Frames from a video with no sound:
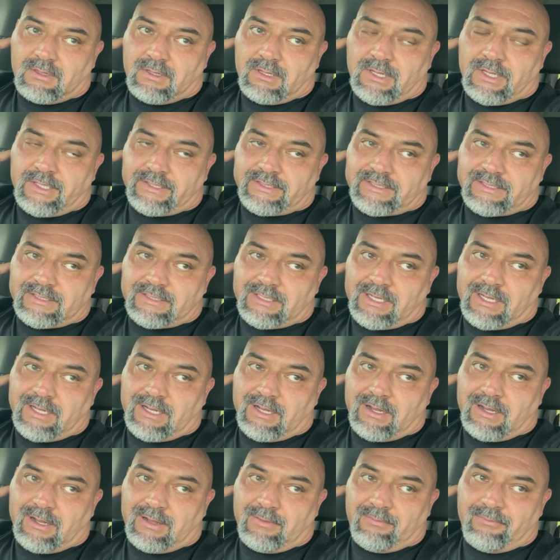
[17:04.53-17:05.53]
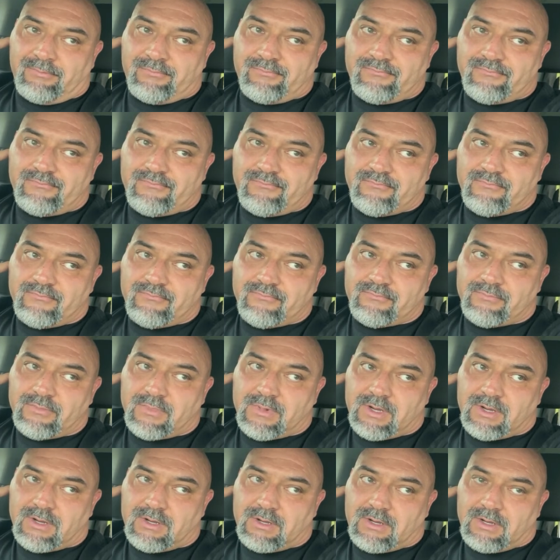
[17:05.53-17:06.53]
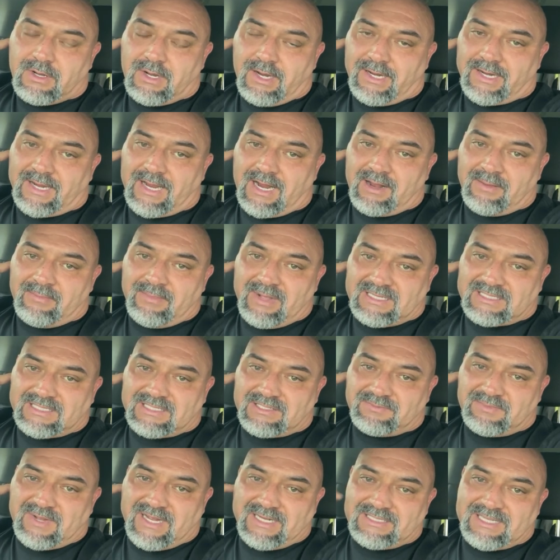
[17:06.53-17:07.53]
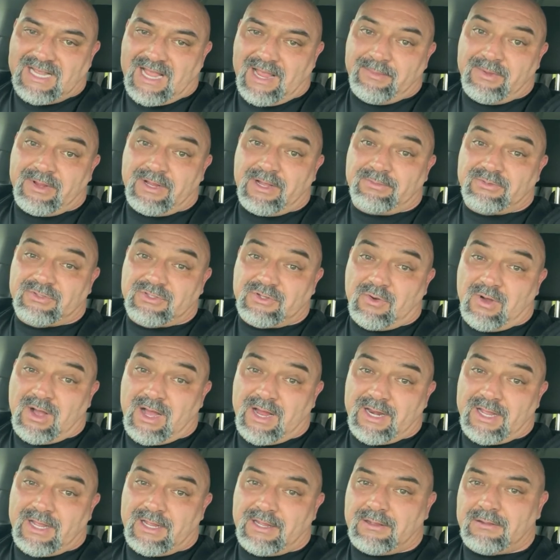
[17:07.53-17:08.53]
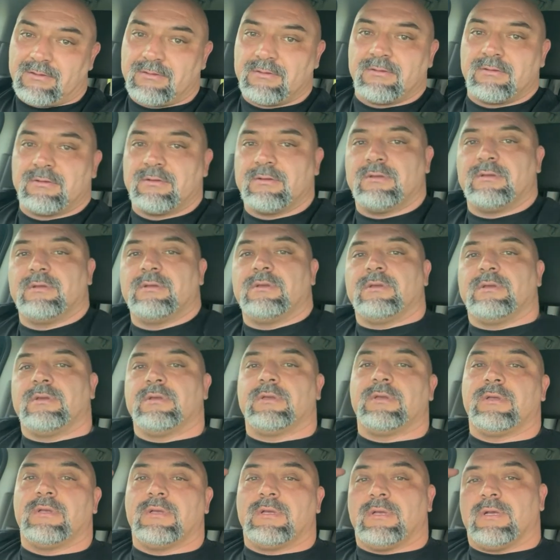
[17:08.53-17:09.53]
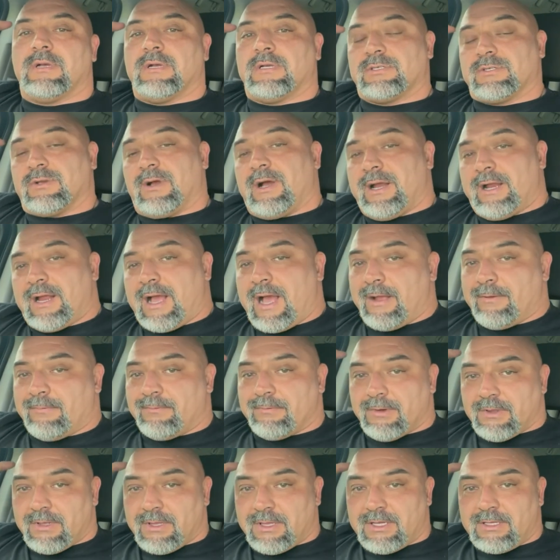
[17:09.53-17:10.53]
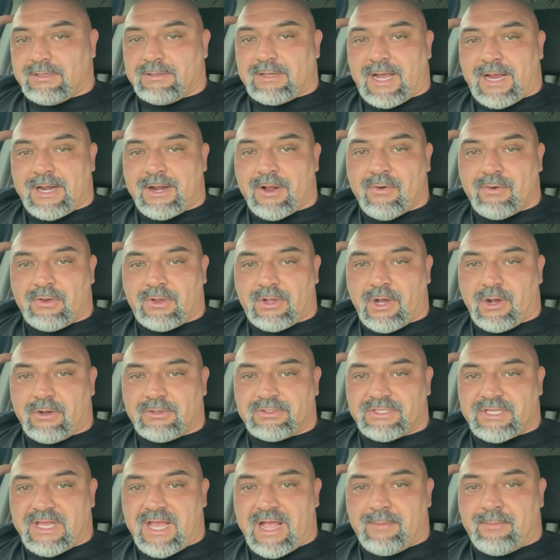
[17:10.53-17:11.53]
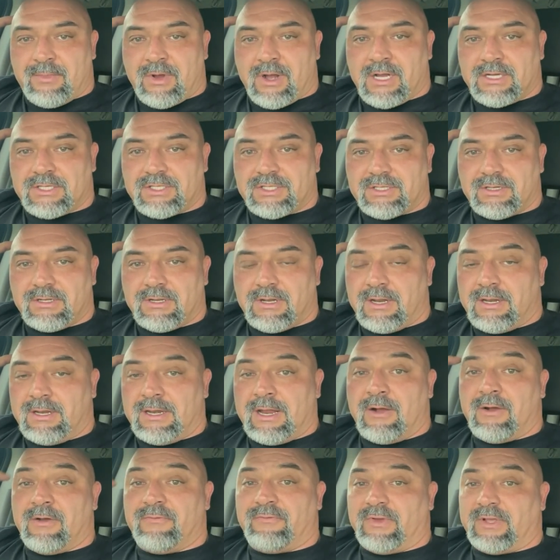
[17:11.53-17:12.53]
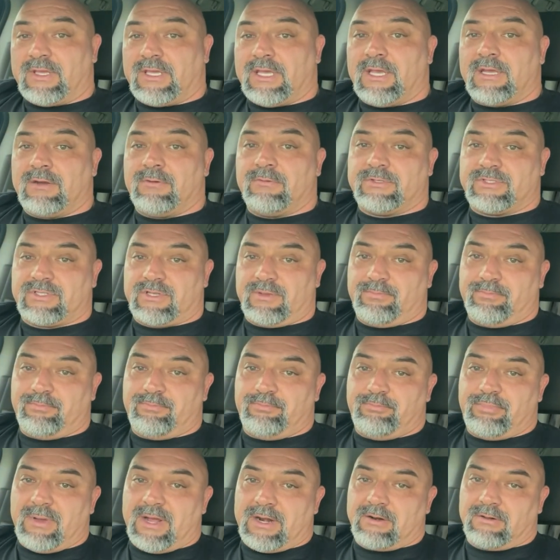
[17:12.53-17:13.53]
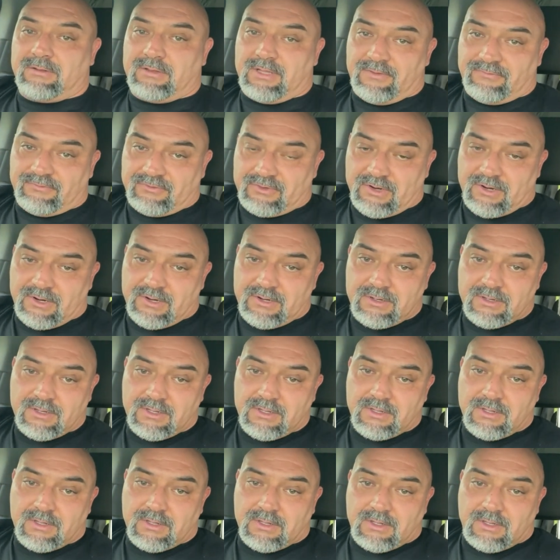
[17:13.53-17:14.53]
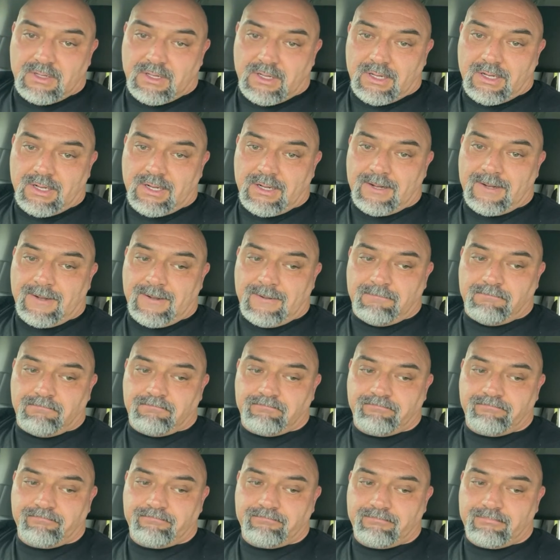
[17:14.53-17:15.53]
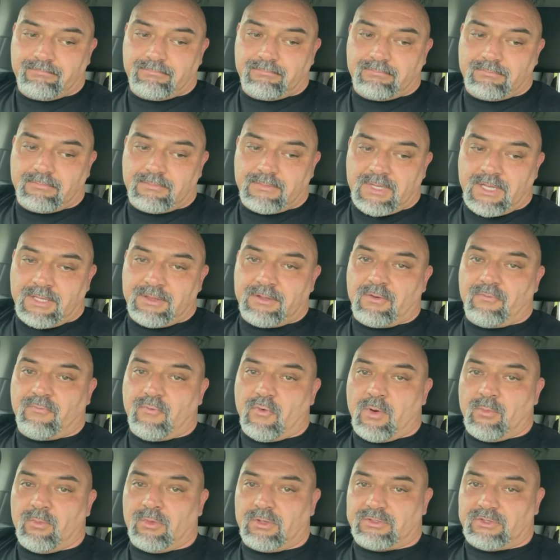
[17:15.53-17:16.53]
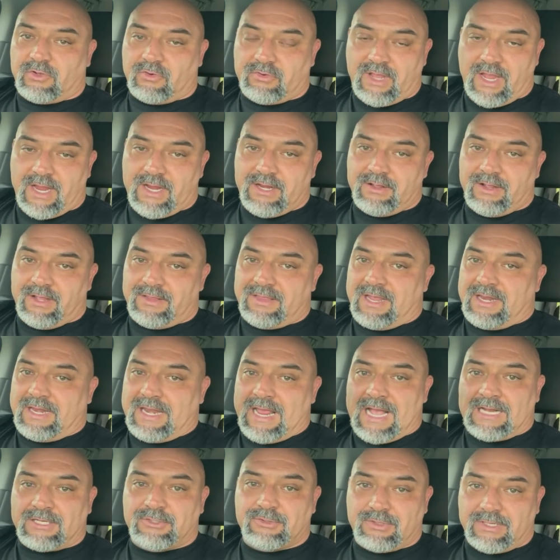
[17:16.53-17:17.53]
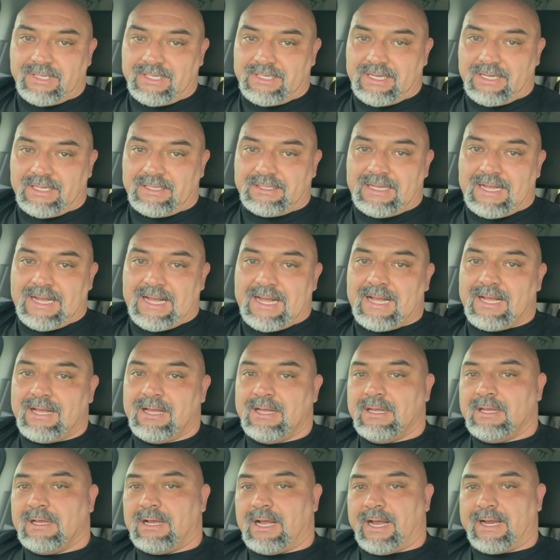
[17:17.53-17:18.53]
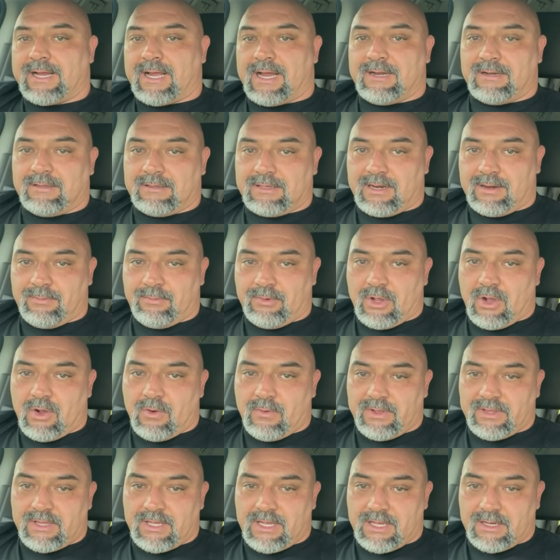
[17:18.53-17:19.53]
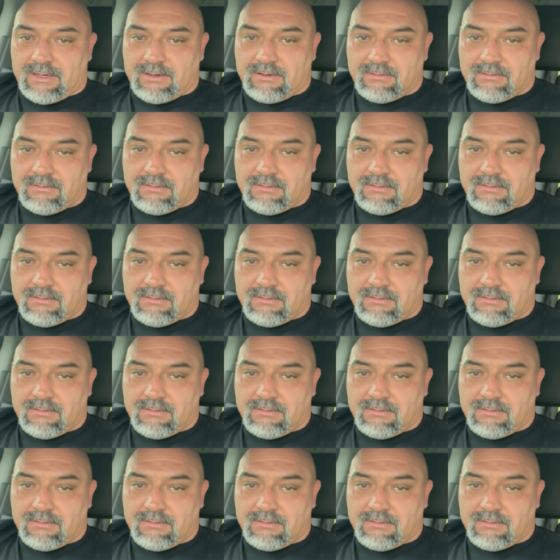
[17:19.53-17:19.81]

it kind of messes my timing up squatting. So I don't coach that much. Now, if a kid was a better lifter, and their form looked okay and they naturally did that, I kind of let them go with it.